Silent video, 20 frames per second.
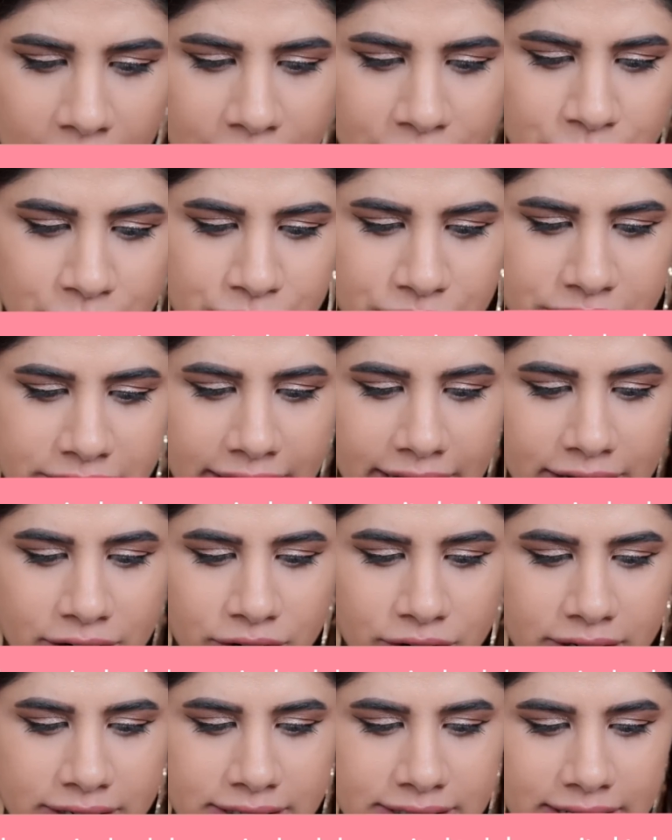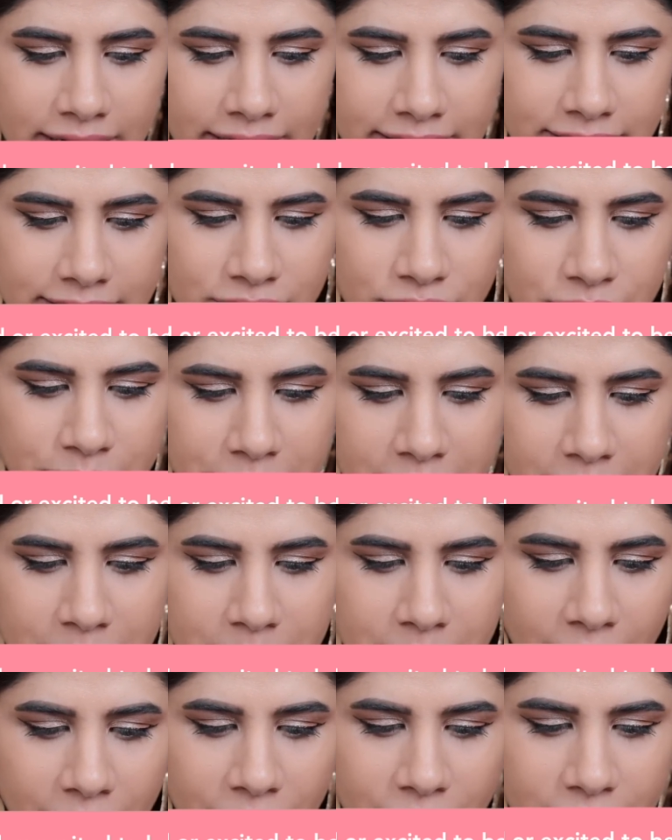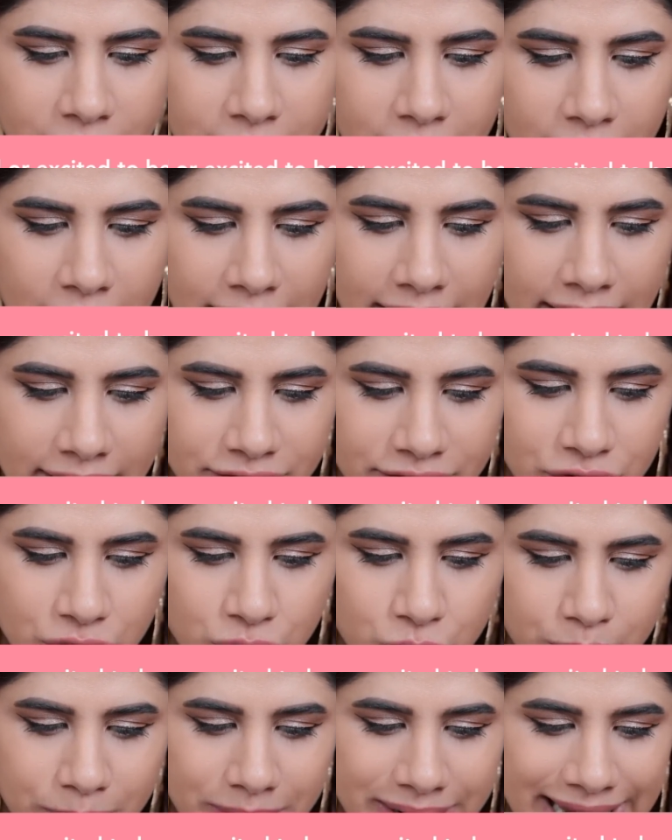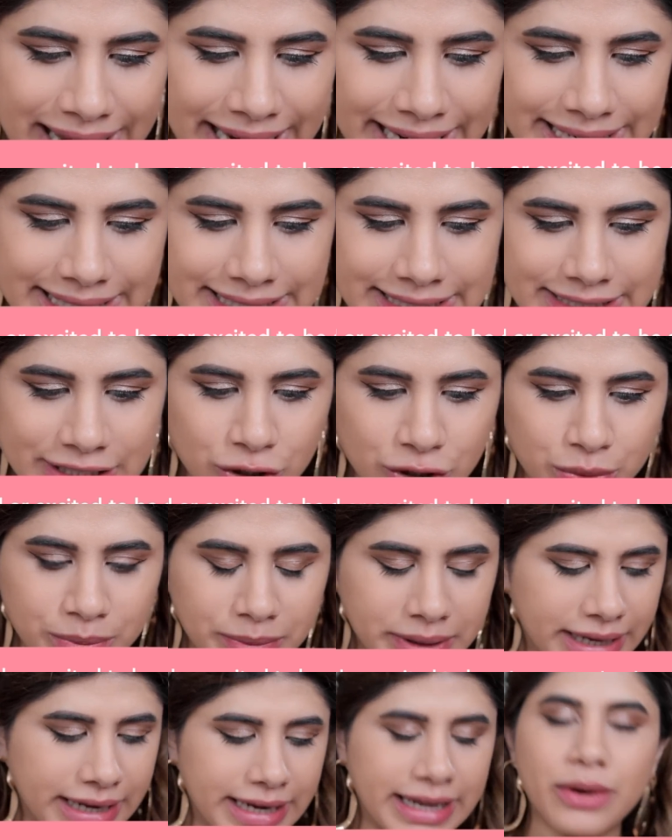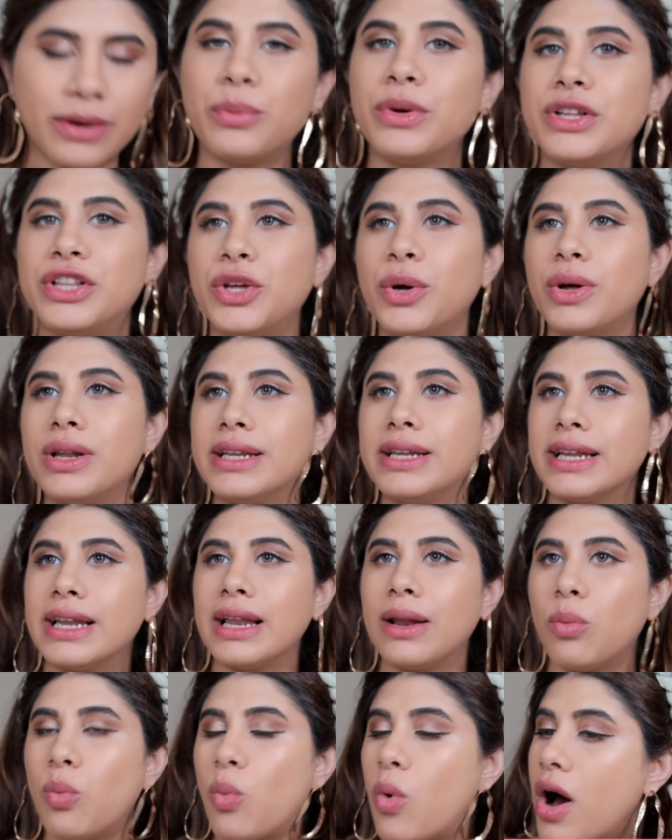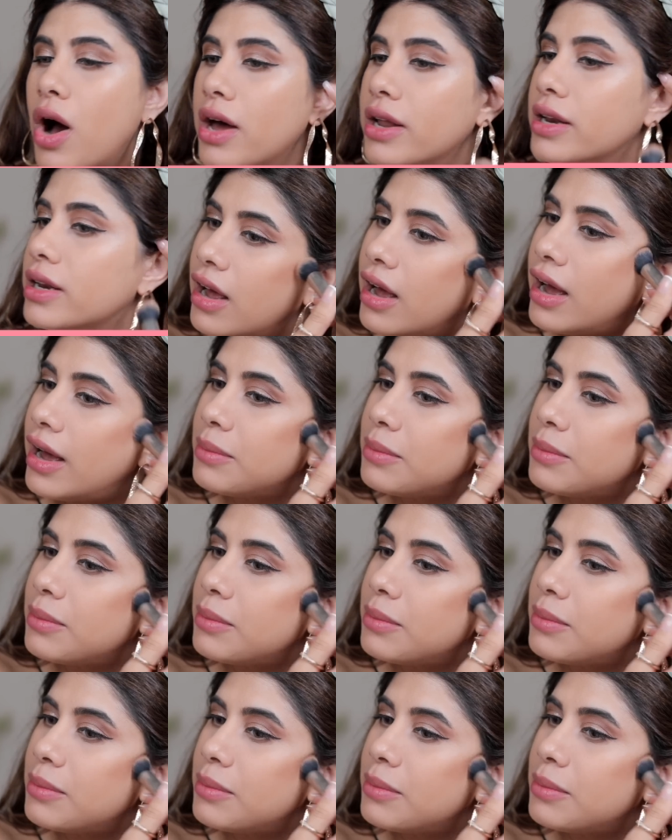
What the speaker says: Are you scared or excited to be a mother? Have you planned this new beginning with your little one?